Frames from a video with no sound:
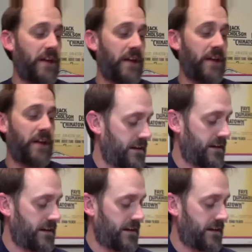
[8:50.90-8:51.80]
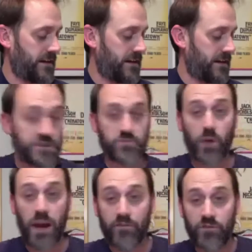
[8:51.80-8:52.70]
and catch
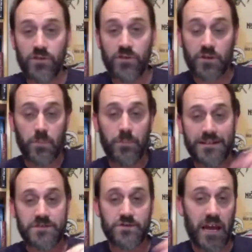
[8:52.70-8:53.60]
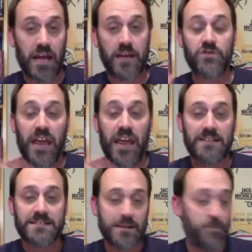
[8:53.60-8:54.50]
whatever little bits you can. You can't
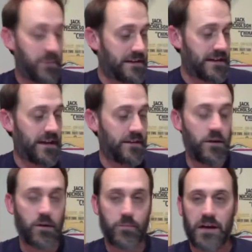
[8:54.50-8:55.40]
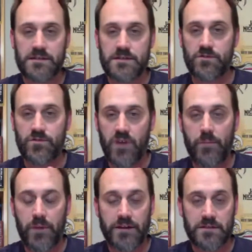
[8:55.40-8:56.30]
skip any dialogue boxes or thought
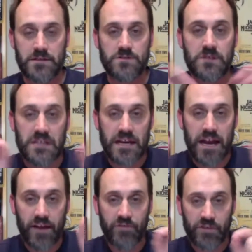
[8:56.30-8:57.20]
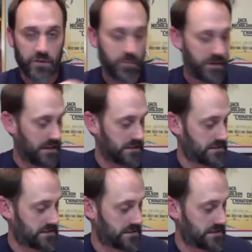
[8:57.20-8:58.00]
boxes. You need every little piece.